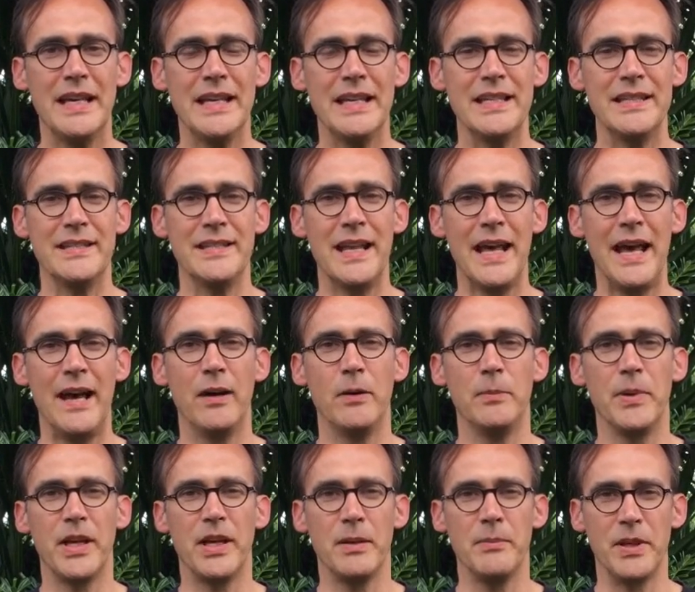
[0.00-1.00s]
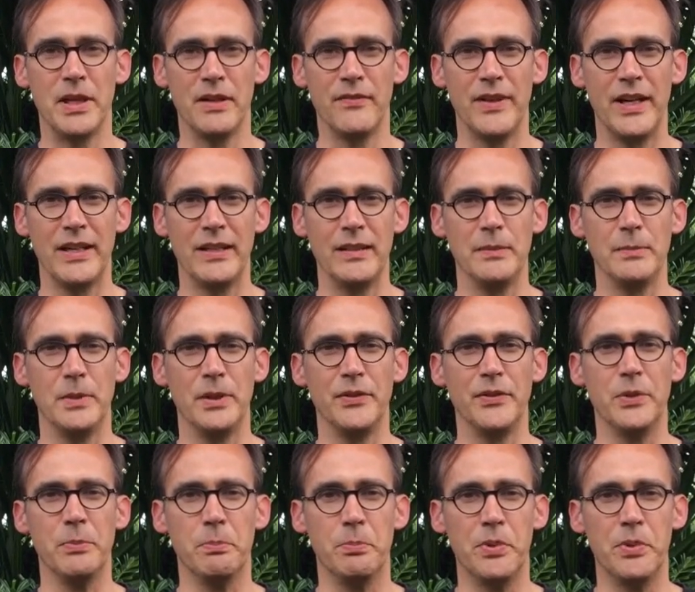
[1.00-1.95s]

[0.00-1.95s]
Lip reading: is now becoming available to